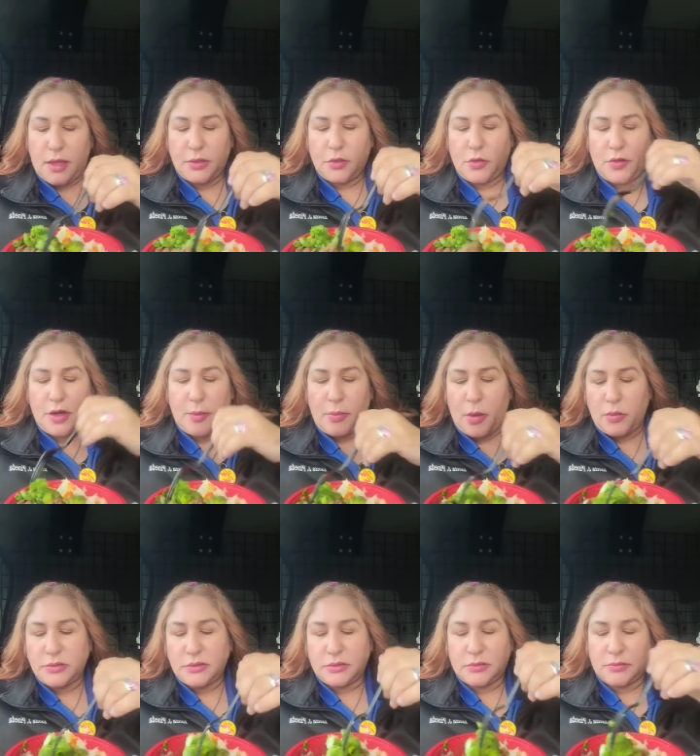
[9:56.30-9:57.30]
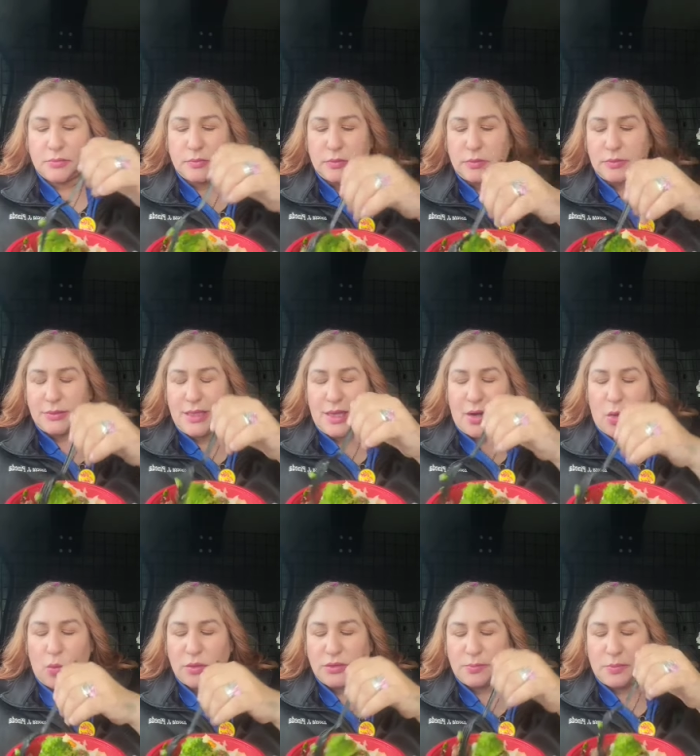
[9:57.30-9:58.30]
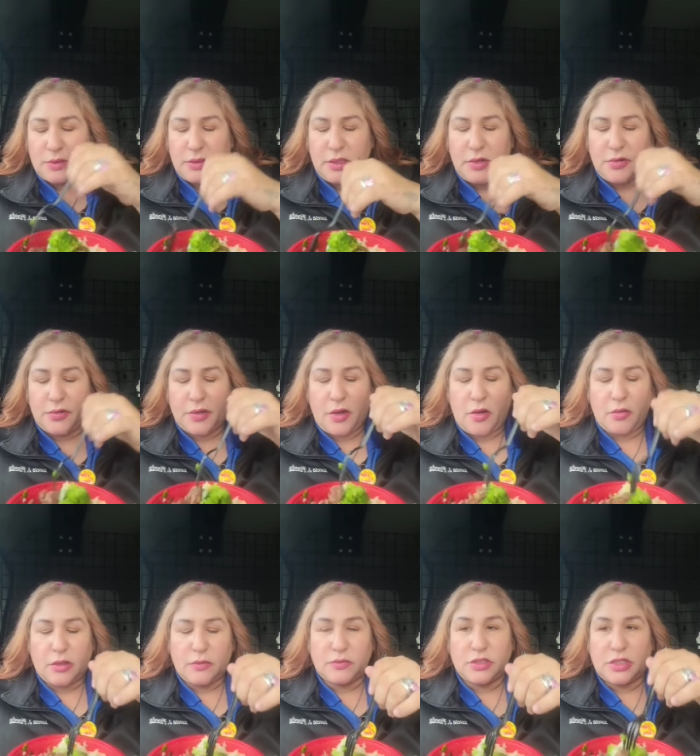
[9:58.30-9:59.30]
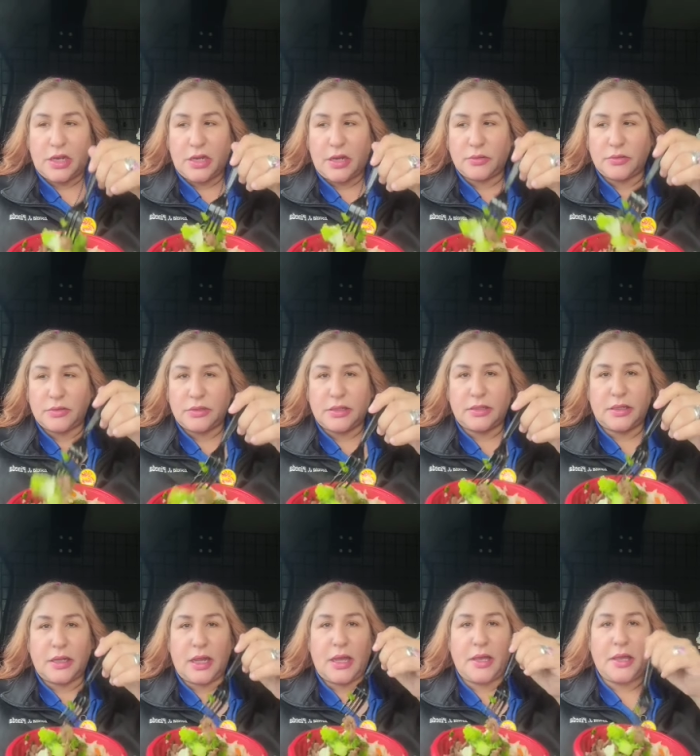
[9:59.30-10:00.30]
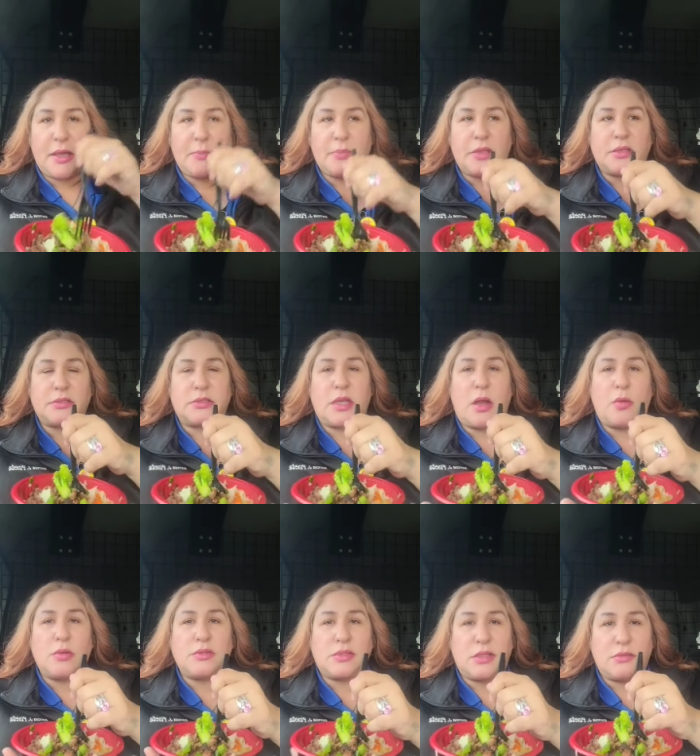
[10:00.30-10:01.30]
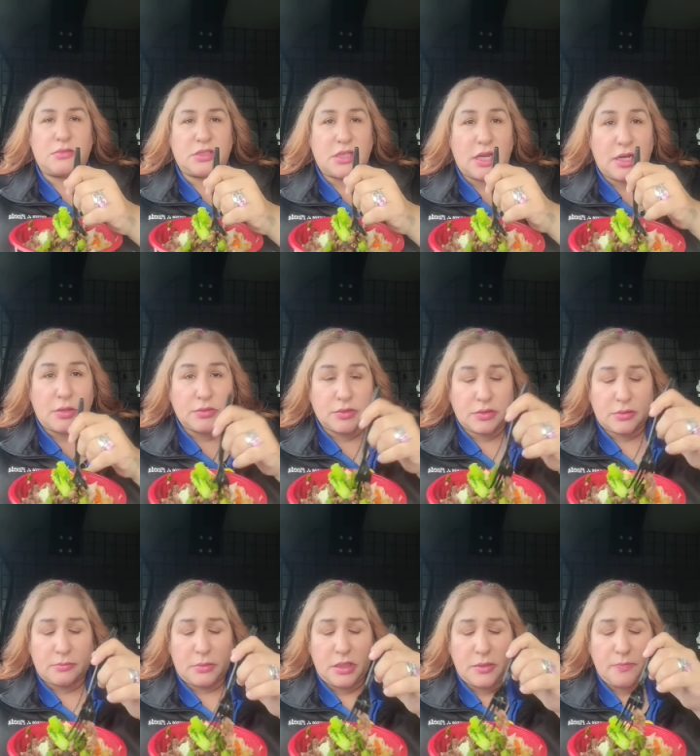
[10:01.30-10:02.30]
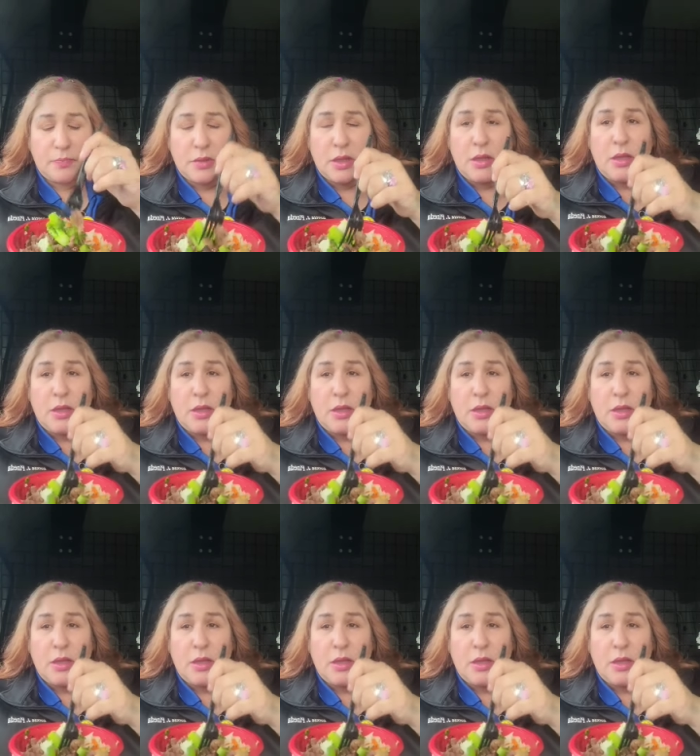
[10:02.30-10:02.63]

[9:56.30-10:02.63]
I know that I'm always not always, but here and there I'll give shout outs, and I am because they always give shout outs to me.